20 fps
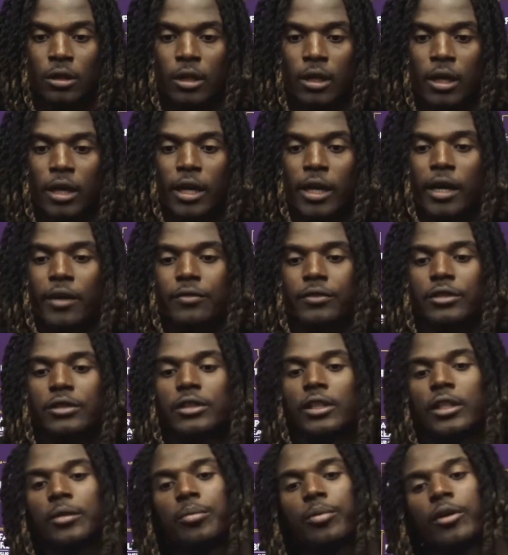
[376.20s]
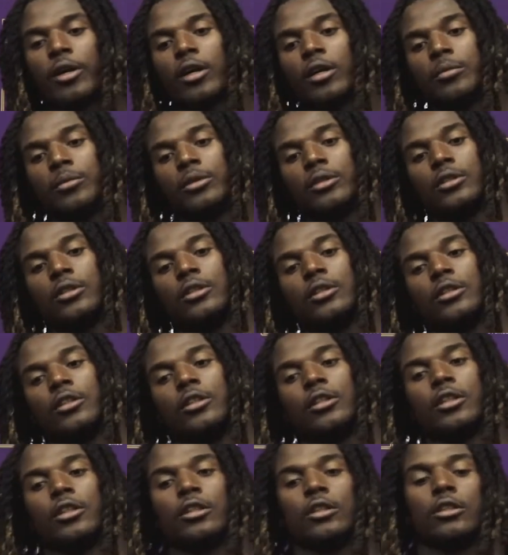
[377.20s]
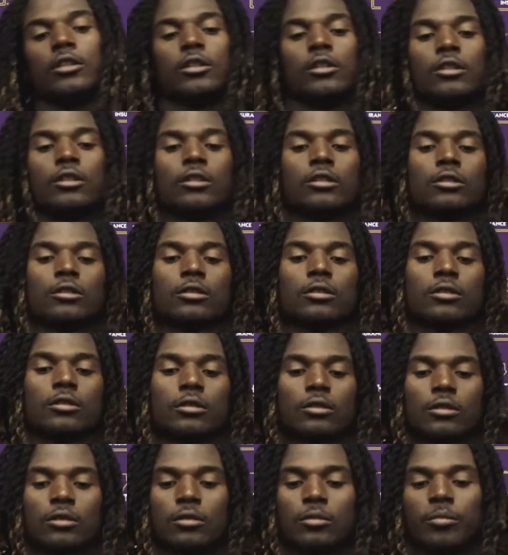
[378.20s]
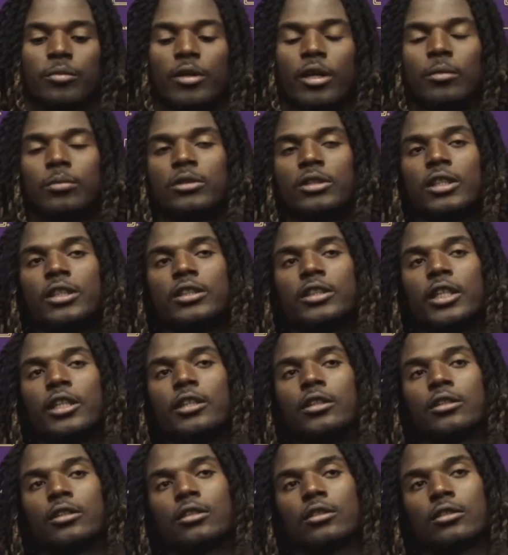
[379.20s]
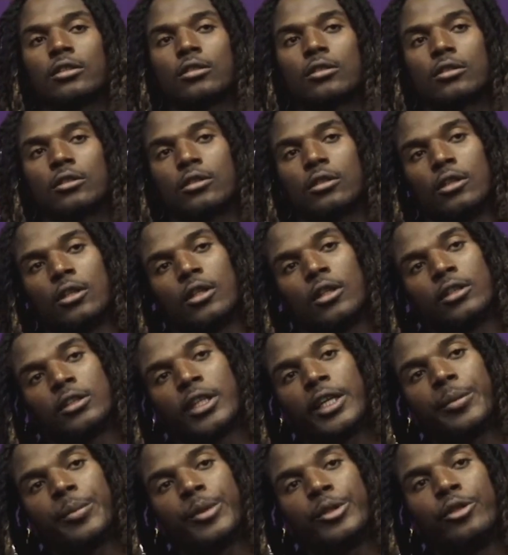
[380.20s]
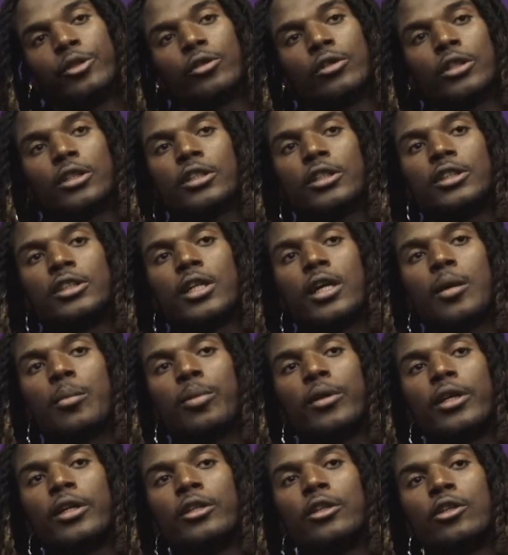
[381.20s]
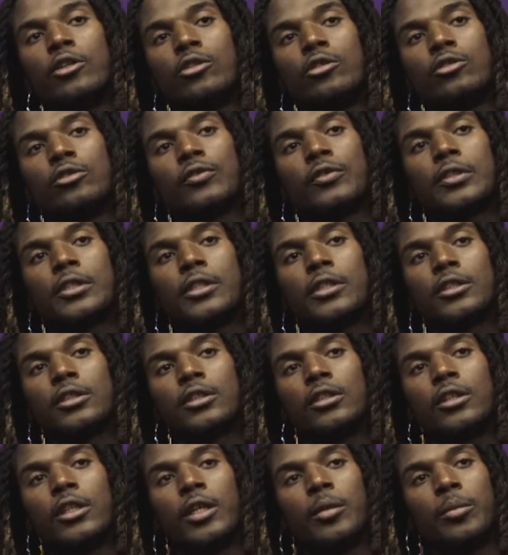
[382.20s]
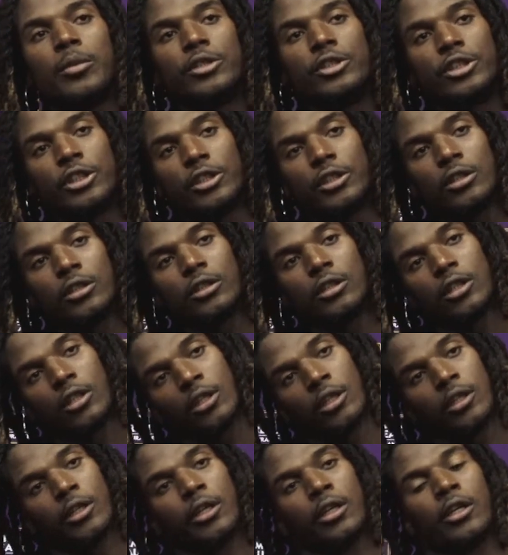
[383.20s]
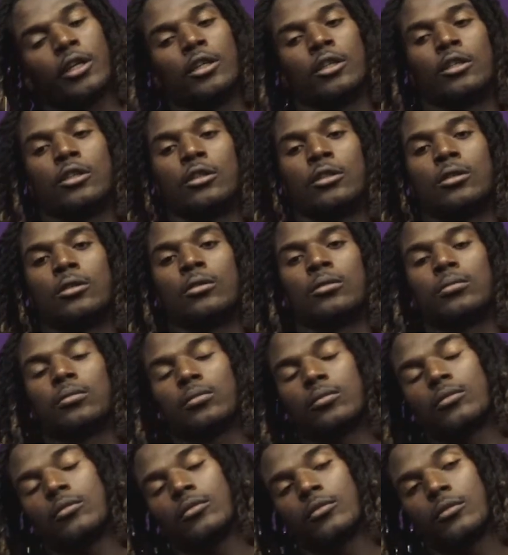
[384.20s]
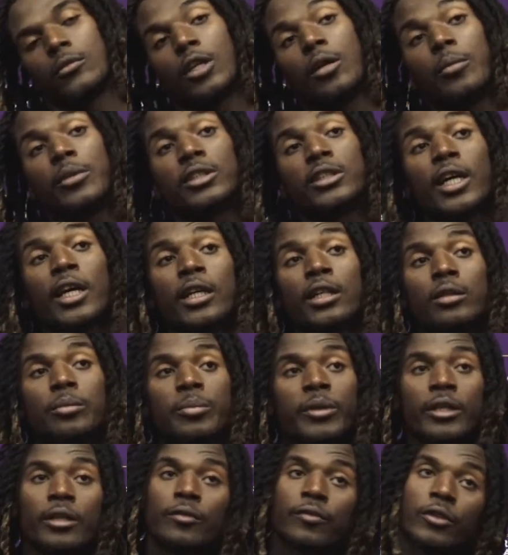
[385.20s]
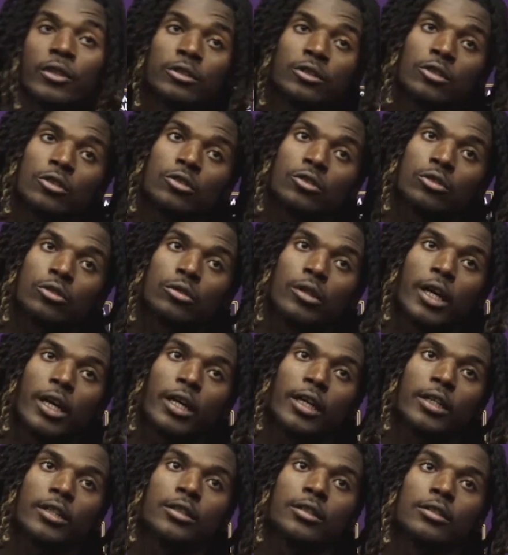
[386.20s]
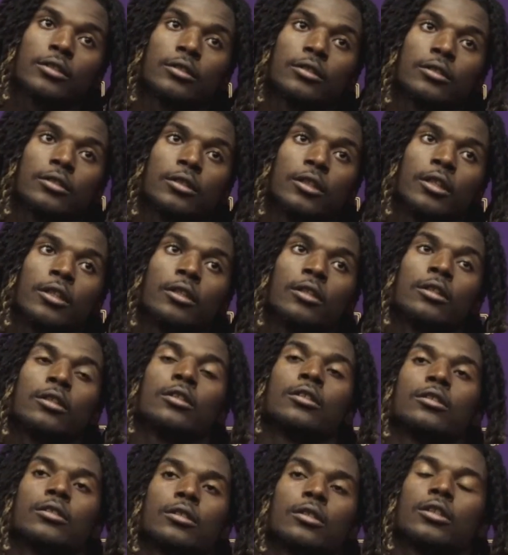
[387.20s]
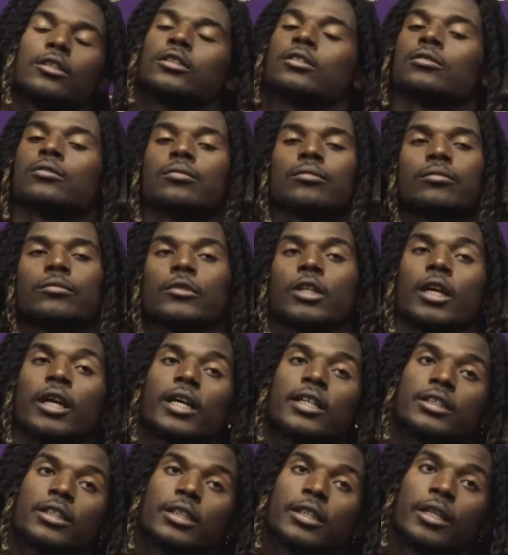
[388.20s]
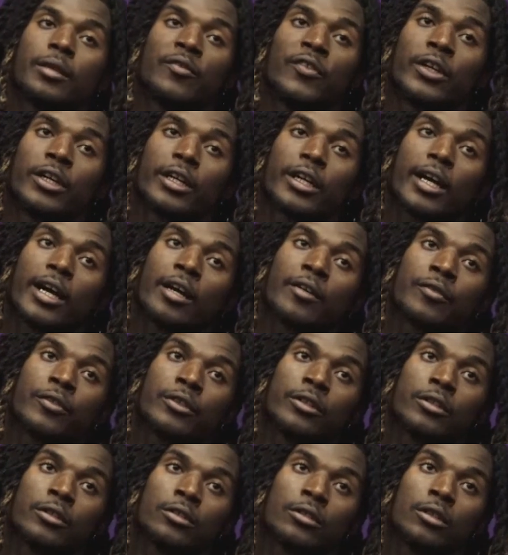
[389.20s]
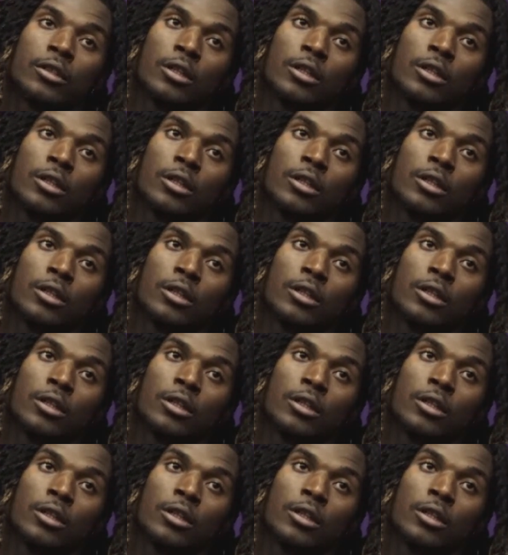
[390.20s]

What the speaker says: have to say probably say Tank. Tank been doing a good job playing those for us, him and G. And I'm excited to play in front of those two guys because, like I say, they're very confident